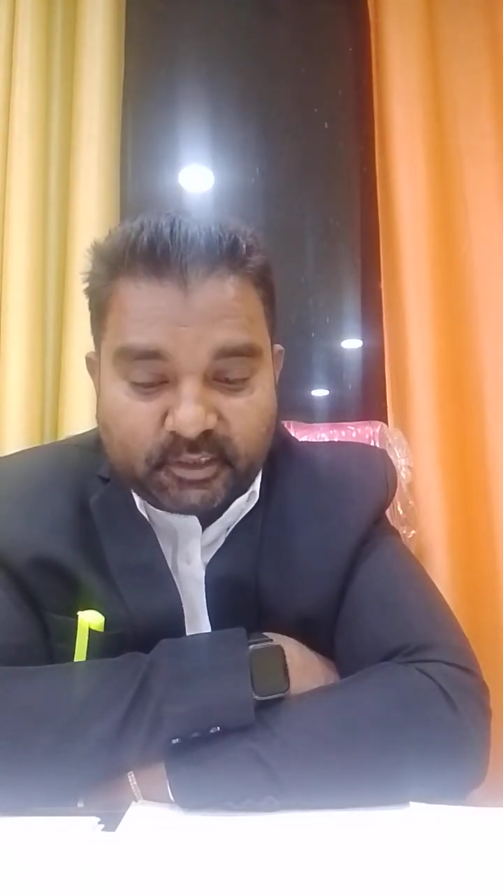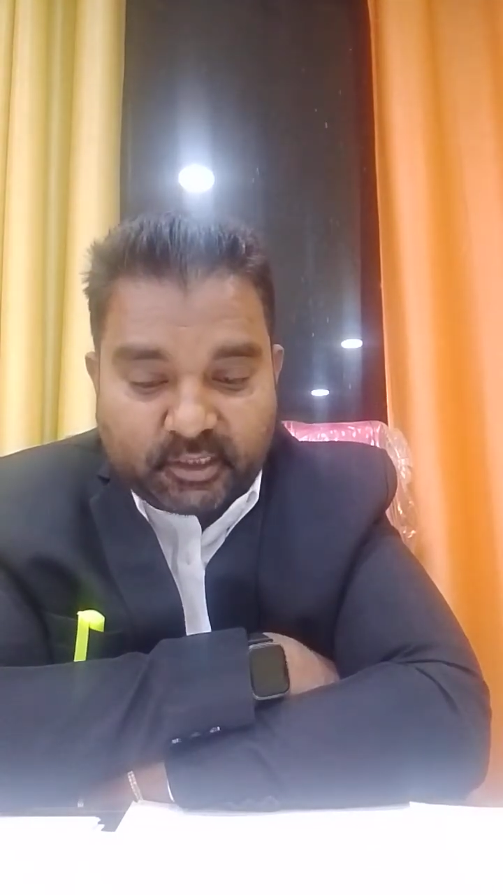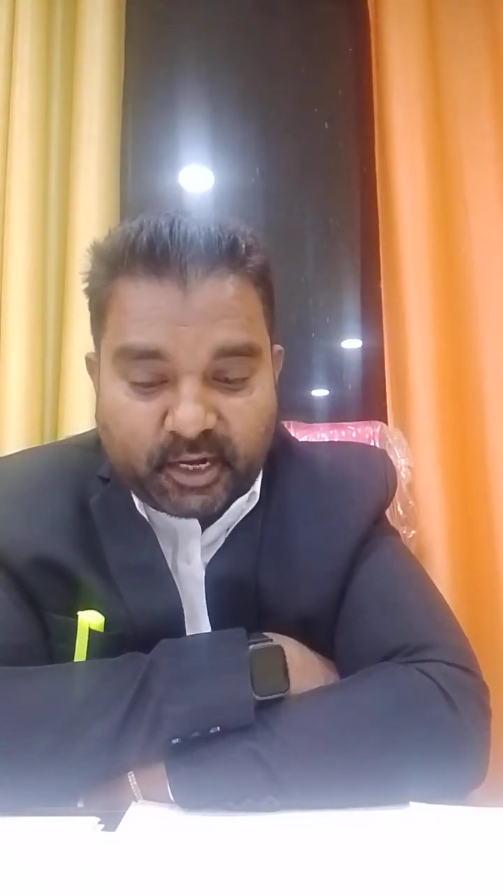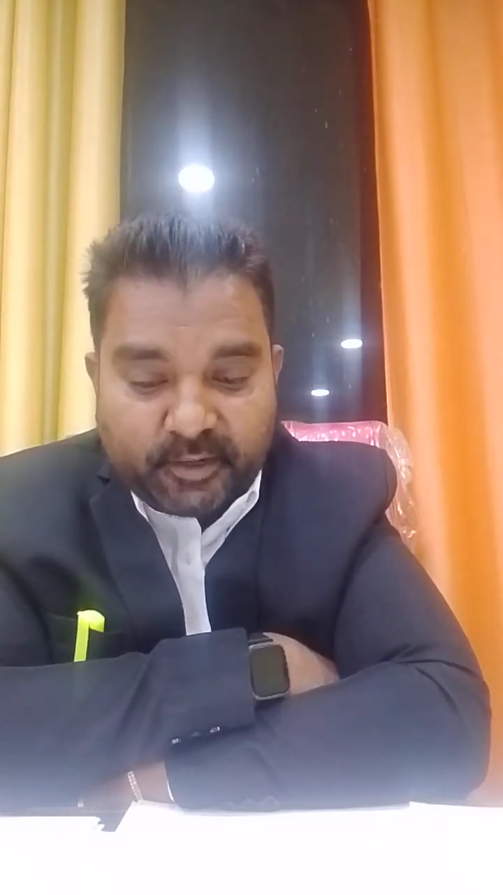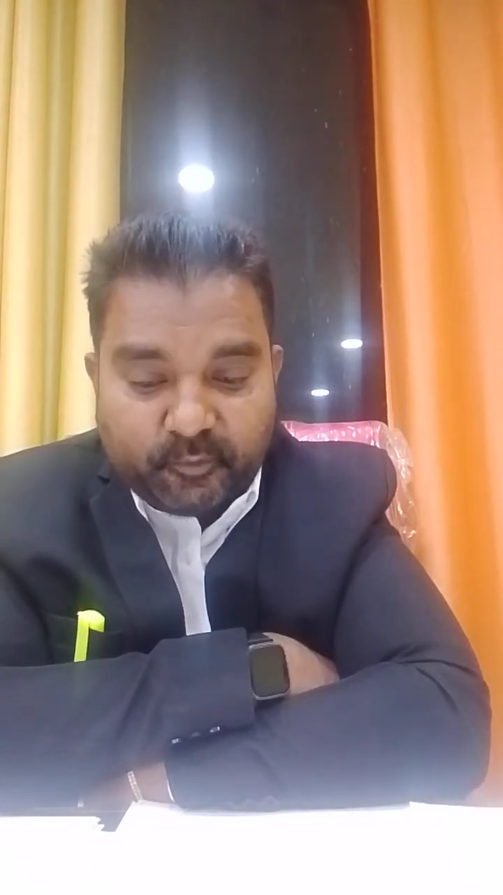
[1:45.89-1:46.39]
the
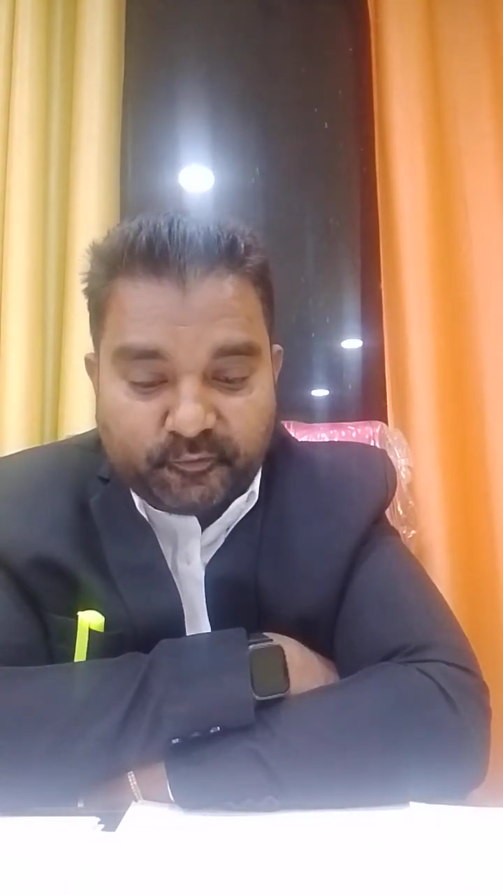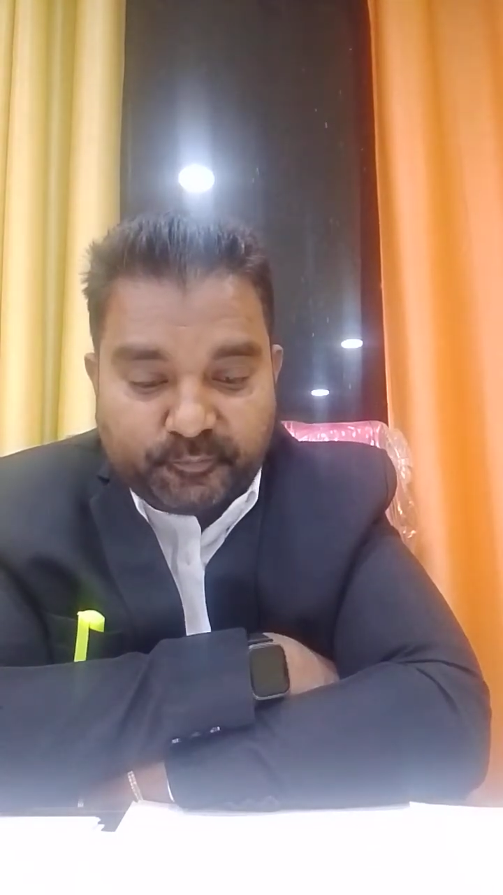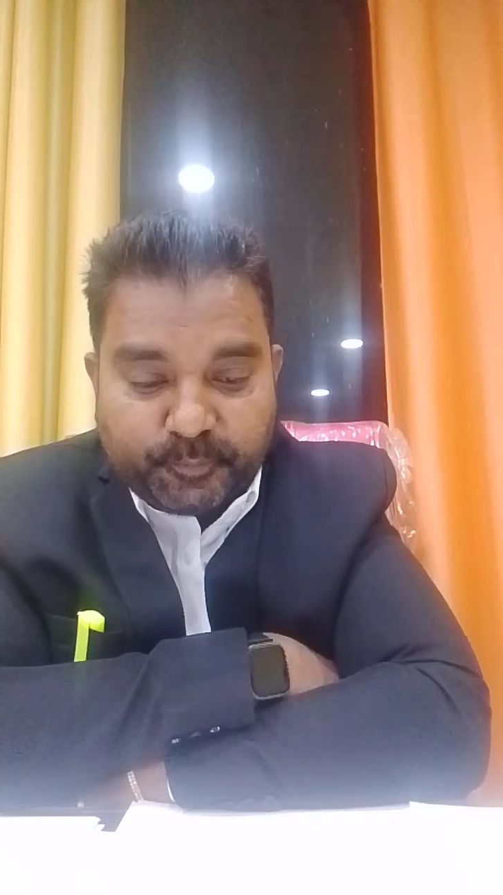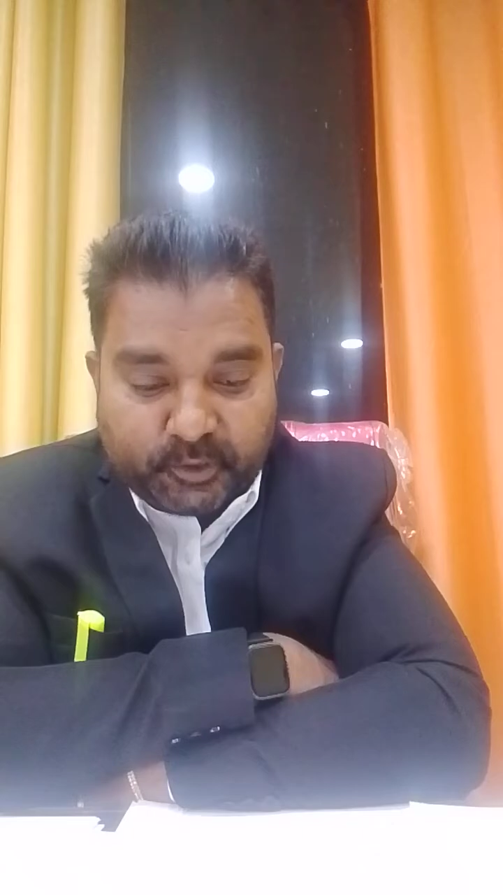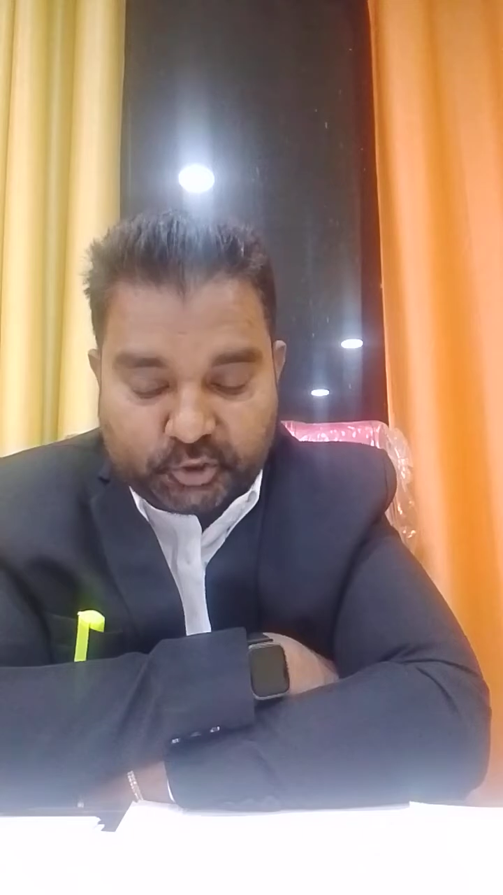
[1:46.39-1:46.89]
crime
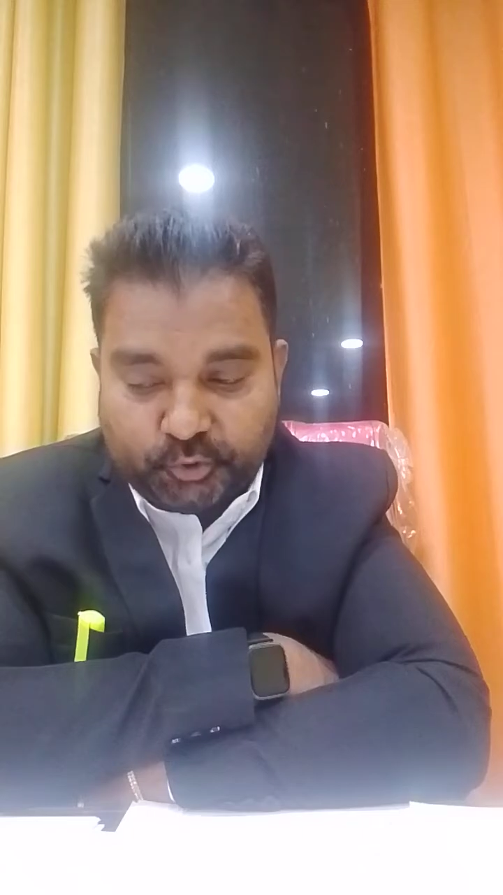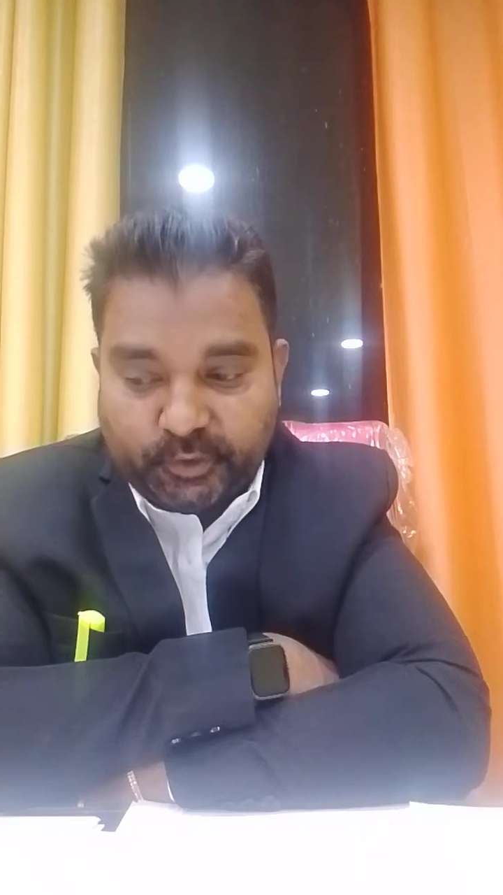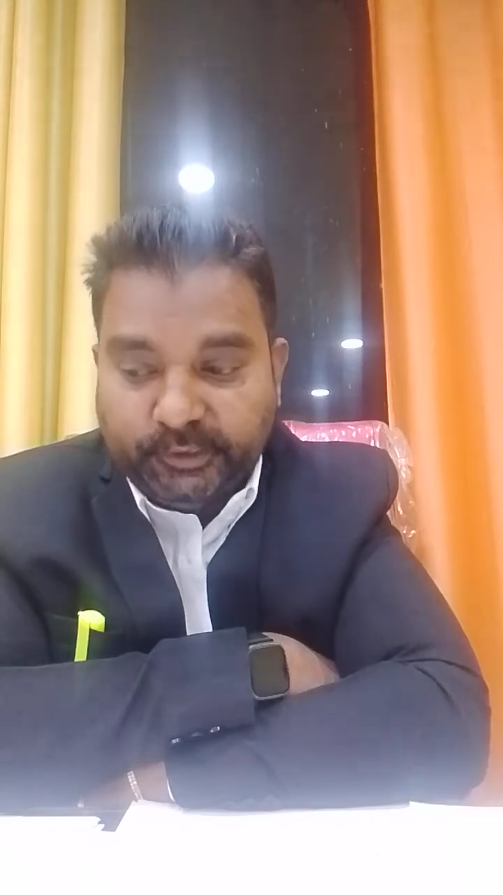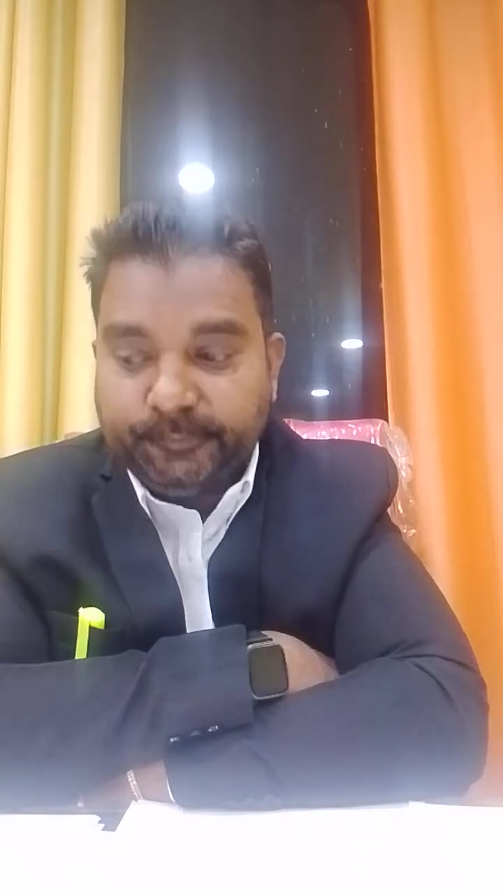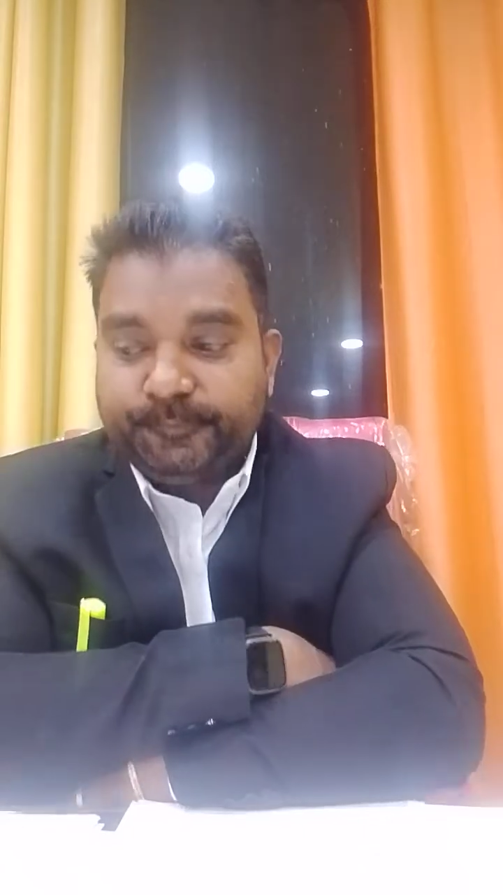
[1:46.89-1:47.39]
of
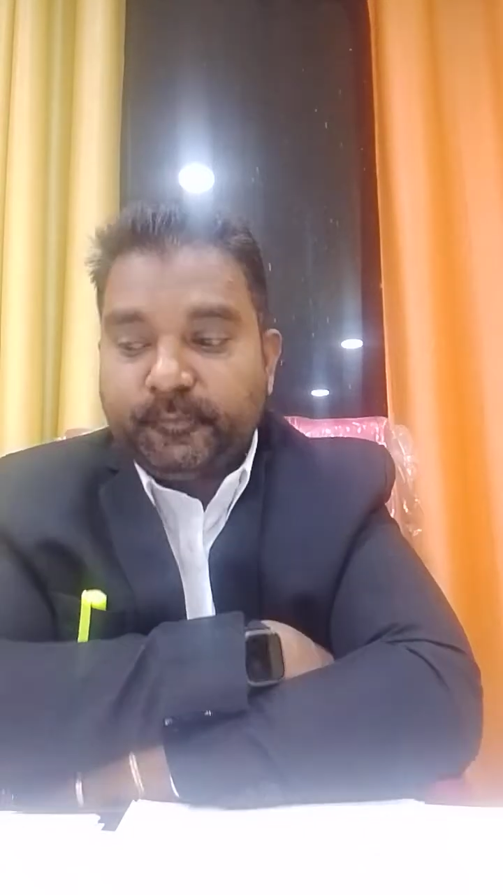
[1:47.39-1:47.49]
perjury.